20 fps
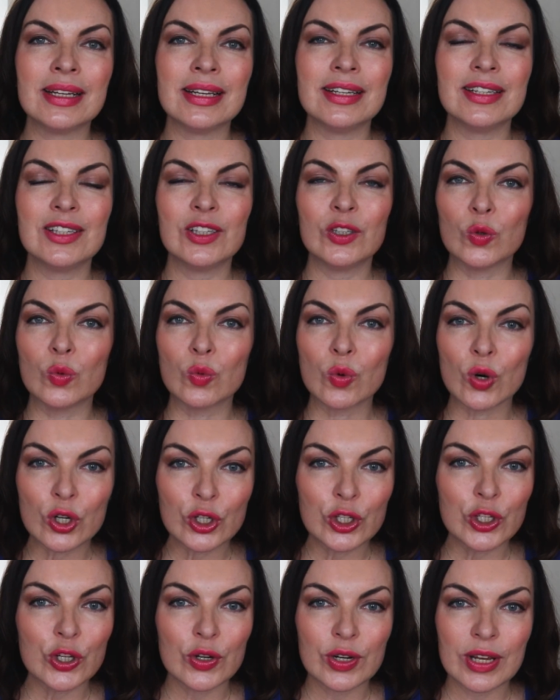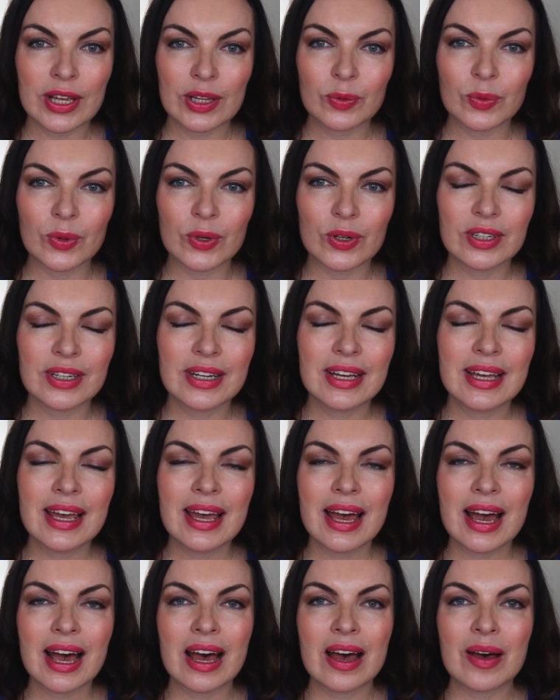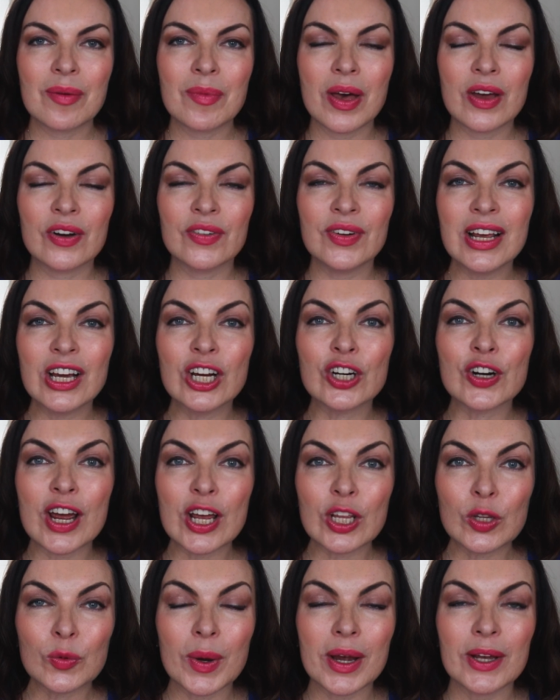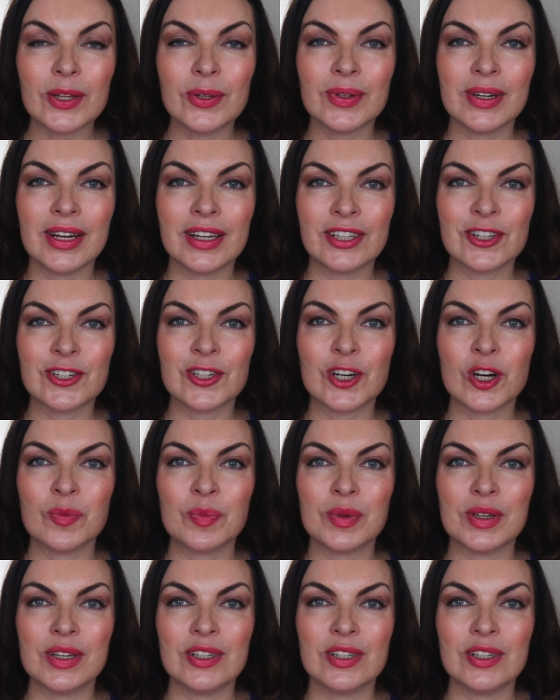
is to work your network. A really great way to get a job